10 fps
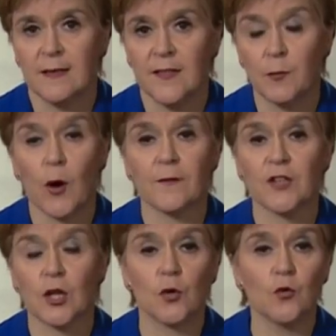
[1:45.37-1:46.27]
They will have
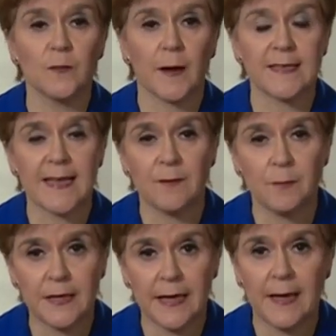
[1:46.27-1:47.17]
to close by
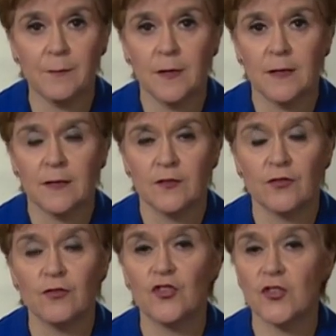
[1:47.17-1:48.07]
10 p.m.
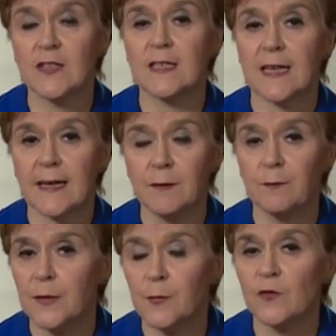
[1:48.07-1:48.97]
to reduce the time
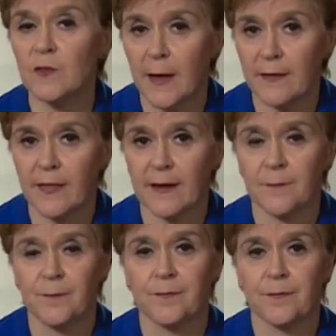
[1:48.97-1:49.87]
people spend
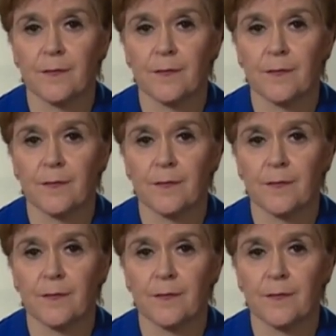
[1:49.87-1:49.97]
there.